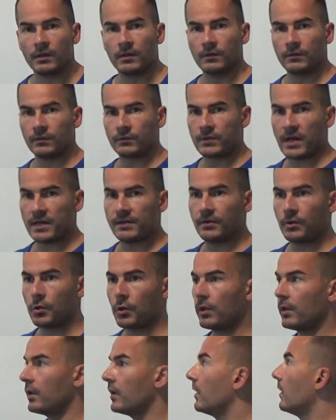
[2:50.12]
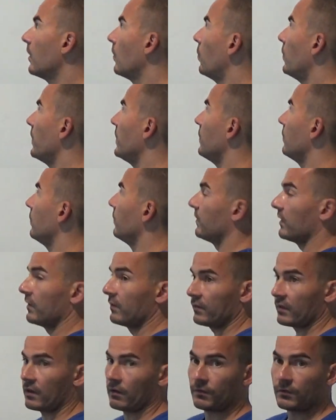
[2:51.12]
strategy, we use,
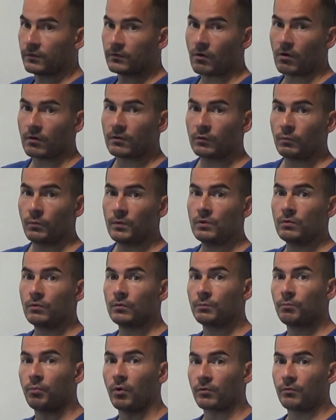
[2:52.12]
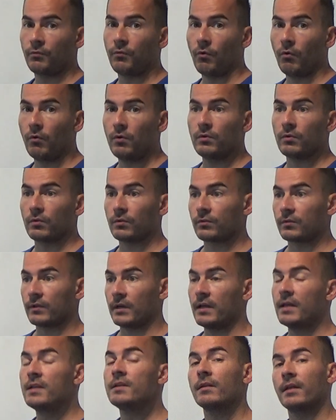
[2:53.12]
instead of stocks, we use portfolios,
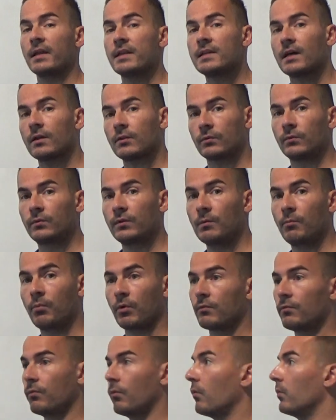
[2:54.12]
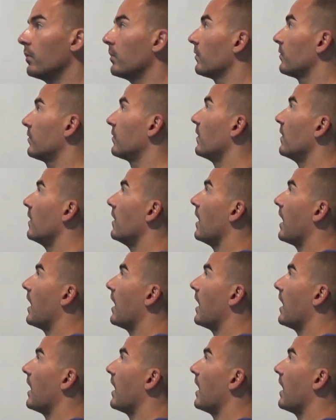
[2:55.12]
in industrial portfolios.